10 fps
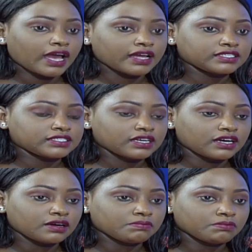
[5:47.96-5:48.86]
at
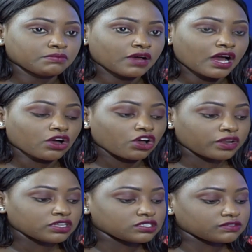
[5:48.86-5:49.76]
our
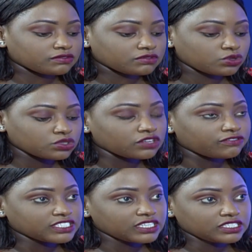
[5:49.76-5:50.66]
current total
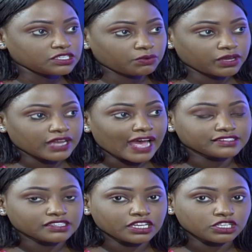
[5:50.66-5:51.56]
fertility rate
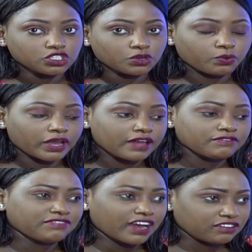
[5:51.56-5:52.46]
as a nation, we're at
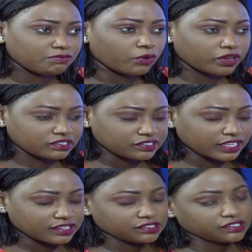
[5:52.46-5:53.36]

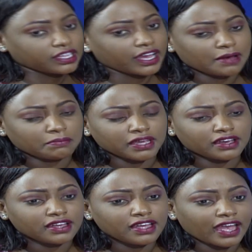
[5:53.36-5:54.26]
5.6, the
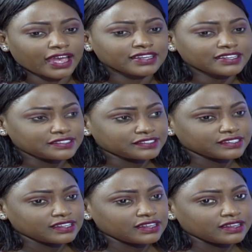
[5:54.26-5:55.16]
Gambia, and this
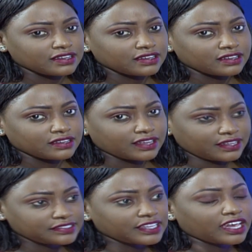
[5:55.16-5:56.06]

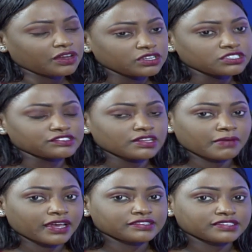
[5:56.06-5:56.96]
is scary to some
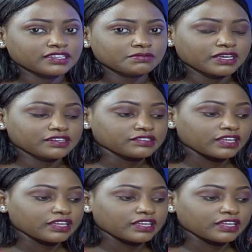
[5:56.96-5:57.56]
extent, because